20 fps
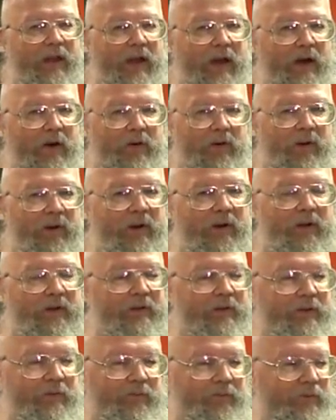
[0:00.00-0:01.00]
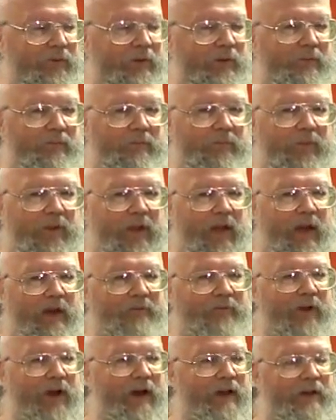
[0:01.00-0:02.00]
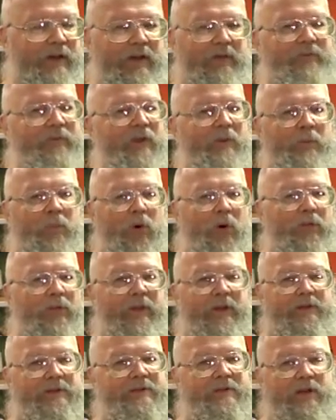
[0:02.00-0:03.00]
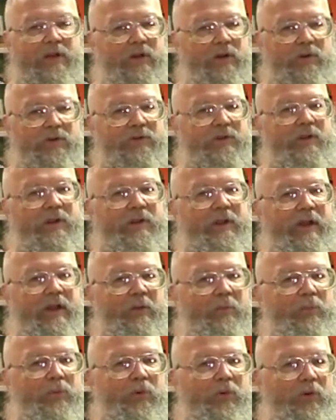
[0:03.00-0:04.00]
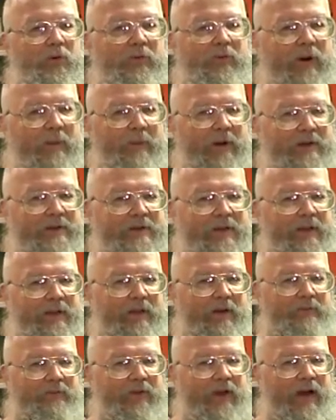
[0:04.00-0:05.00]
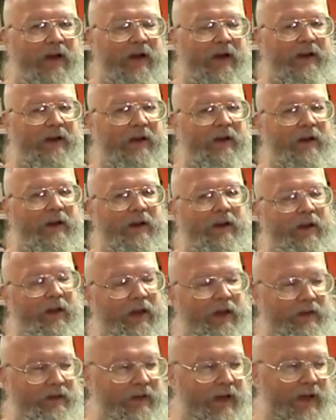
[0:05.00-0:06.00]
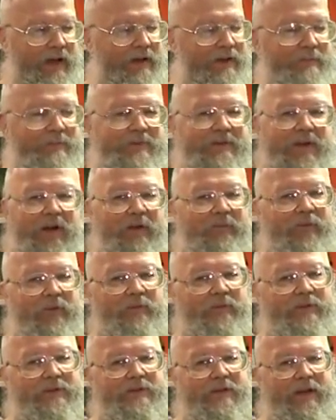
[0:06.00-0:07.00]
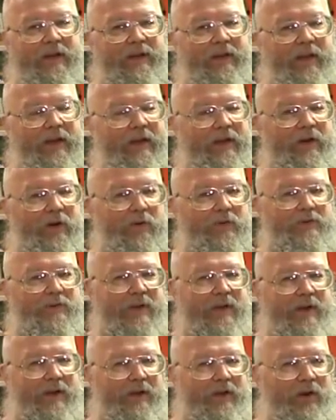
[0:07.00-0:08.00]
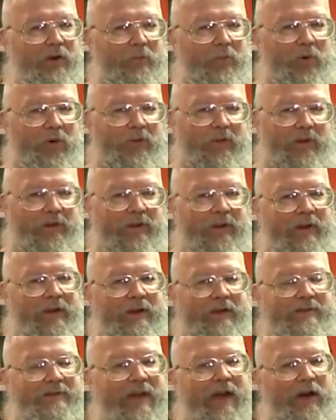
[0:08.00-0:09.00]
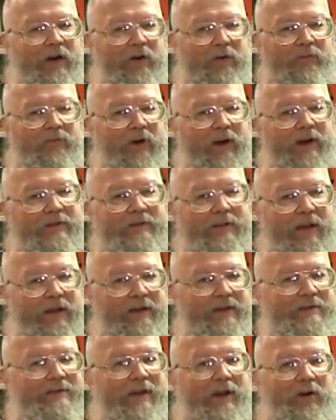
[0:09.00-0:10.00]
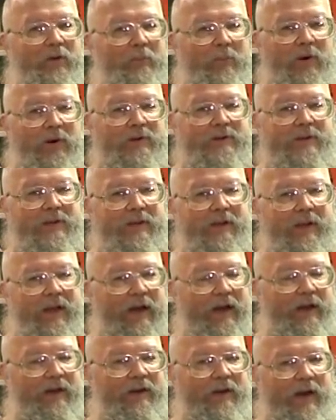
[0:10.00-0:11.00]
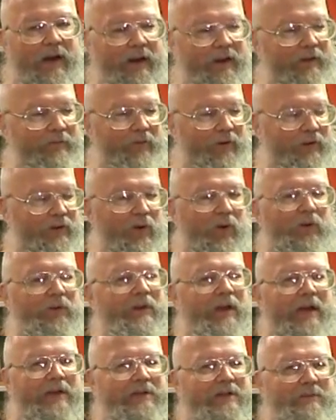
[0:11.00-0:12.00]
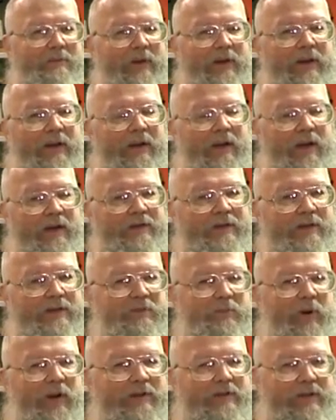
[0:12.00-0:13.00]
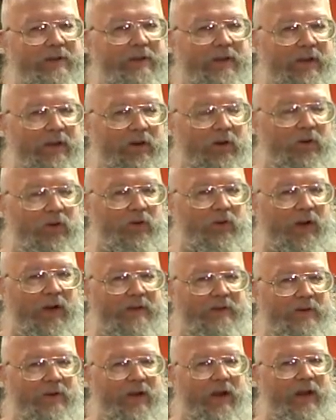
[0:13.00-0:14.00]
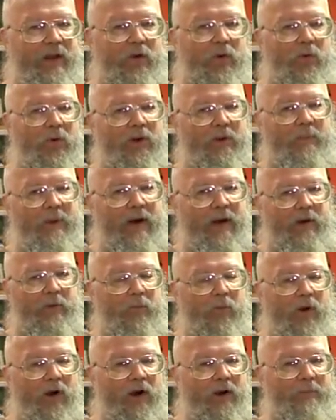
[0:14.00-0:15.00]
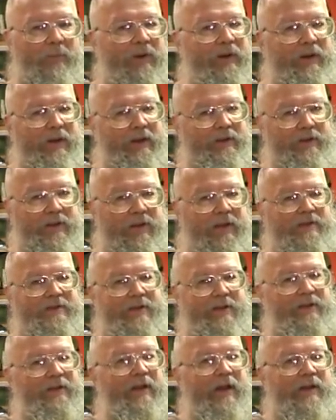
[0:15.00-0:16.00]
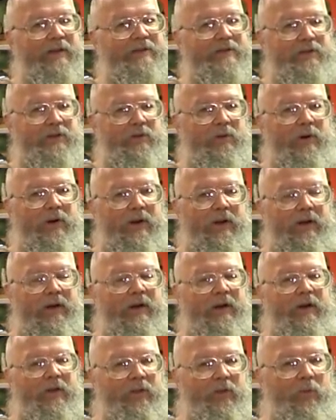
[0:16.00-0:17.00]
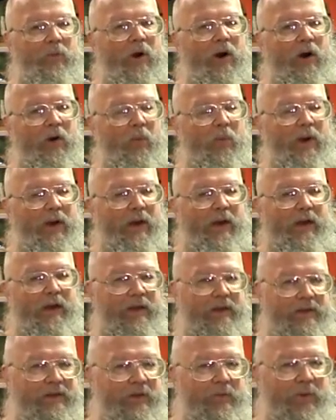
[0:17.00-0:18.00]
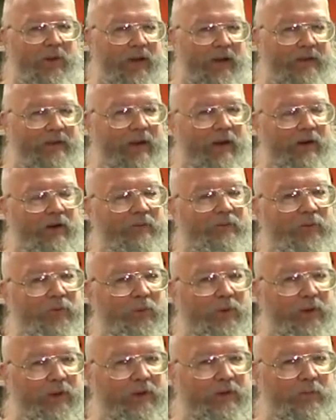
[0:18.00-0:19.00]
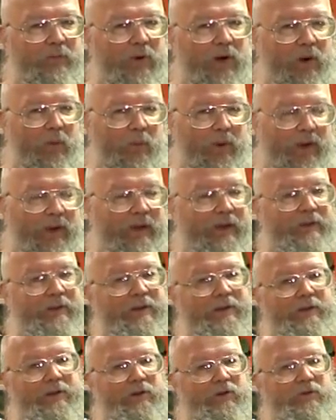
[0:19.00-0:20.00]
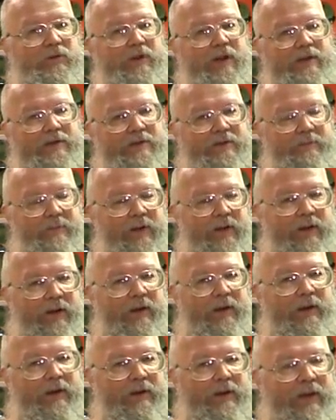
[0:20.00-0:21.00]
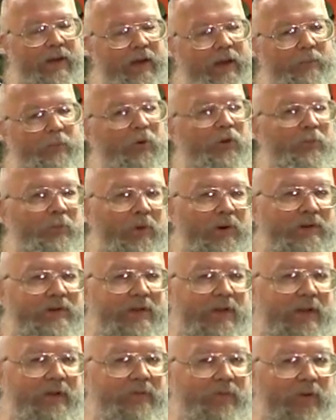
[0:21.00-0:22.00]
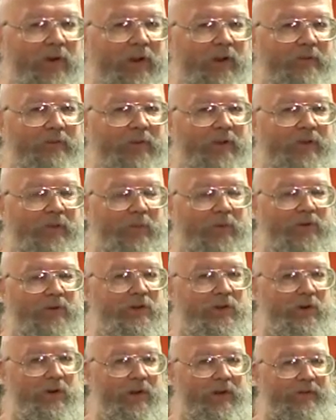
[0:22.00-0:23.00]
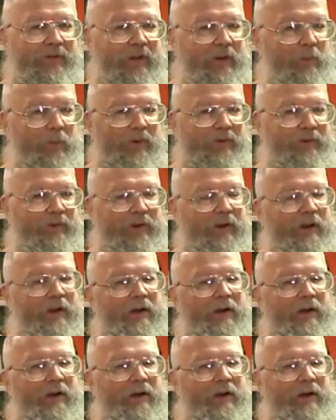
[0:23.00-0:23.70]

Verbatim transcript: out to, to have God give them more things to do so that they could prove how much they love God. And God Himself even said, like in Hosea, you know, more than sacrifice, I desire mercy. God, God, even in the Old Testament, is expressing that you know you guys are kind of going about it wrong, but nonetheless, He let us do it the wrong way until we got tired of doing it the wrong way. And then the New Testament came with mercy and forgiveness, which showed us that it wasn't